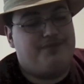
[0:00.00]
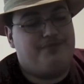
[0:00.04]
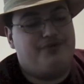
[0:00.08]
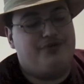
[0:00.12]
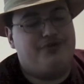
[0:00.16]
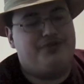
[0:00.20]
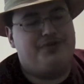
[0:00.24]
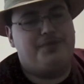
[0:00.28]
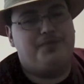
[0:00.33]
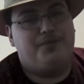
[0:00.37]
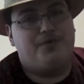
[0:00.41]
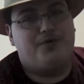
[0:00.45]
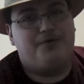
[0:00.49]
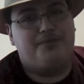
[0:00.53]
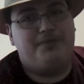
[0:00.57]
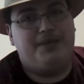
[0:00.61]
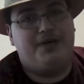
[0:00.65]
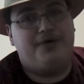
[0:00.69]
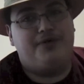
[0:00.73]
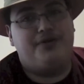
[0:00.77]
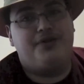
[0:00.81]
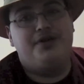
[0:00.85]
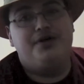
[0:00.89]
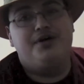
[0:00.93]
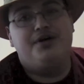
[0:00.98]
I'm really more
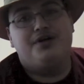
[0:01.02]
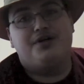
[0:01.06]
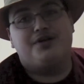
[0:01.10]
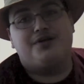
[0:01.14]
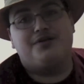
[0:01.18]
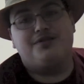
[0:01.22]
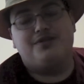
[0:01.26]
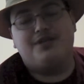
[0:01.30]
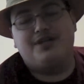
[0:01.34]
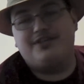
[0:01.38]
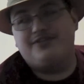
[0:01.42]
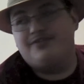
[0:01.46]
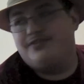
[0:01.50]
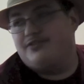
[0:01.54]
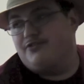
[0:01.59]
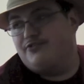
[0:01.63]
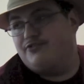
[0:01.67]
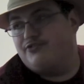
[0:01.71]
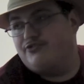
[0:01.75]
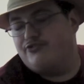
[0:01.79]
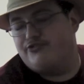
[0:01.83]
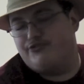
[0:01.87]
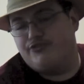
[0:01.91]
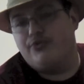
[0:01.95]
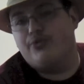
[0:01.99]
about collecting
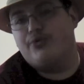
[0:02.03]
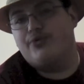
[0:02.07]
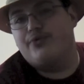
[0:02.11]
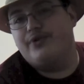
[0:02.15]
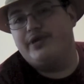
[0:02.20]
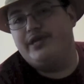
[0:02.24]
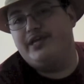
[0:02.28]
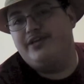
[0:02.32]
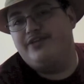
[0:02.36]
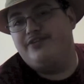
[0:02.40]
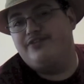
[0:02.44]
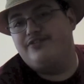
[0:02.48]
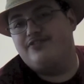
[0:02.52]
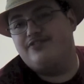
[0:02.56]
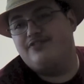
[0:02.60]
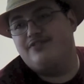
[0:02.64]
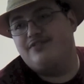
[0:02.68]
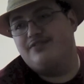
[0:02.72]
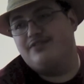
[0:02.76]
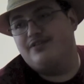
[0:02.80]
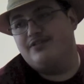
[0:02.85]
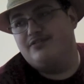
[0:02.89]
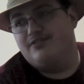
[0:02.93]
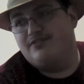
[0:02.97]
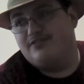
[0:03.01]

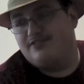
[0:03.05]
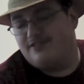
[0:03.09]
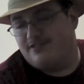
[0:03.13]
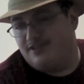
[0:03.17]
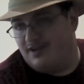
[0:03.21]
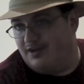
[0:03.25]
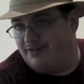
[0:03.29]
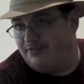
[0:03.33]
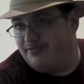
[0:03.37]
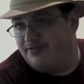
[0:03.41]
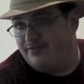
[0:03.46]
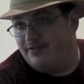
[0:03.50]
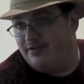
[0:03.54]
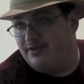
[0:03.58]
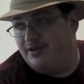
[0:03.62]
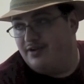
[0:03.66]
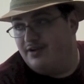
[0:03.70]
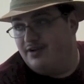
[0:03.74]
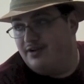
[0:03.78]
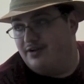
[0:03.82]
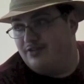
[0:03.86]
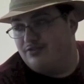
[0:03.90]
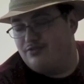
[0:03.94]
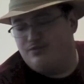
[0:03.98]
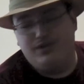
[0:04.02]
stories than stuff.
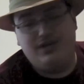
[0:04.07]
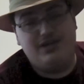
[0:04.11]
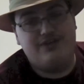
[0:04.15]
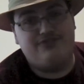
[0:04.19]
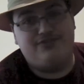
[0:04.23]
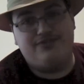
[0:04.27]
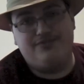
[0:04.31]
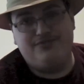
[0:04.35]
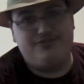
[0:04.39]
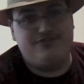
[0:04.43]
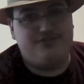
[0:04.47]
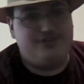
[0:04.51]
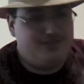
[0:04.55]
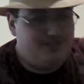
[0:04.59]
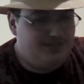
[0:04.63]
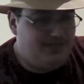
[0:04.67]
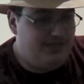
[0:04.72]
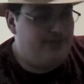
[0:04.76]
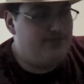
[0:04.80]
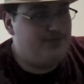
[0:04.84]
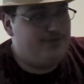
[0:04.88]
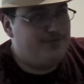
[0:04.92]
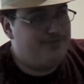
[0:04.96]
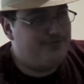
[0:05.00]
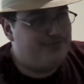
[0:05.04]
But as you've seen,
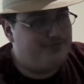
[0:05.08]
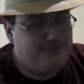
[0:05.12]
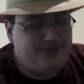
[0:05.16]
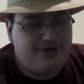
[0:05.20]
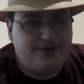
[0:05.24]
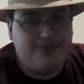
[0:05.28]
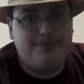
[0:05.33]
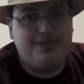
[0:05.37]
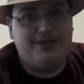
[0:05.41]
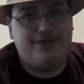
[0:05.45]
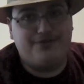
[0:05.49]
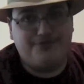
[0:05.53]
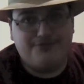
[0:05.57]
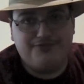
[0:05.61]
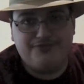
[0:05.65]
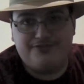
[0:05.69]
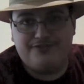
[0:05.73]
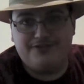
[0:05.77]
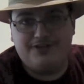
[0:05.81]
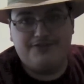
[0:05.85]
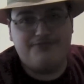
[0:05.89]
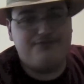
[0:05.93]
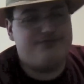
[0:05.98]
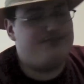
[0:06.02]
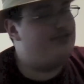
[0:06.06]
I do have a fair amount of
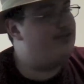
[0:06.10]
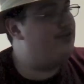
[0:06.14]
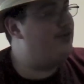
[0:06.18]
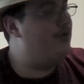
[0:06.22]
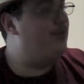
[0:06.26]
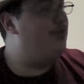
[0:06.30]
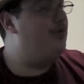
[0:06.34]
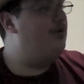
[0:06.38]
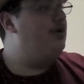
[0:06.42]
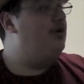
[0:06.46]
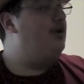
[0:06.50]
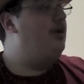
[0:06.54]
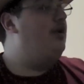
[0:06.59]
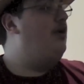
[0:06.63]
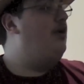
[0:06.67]
stuff too.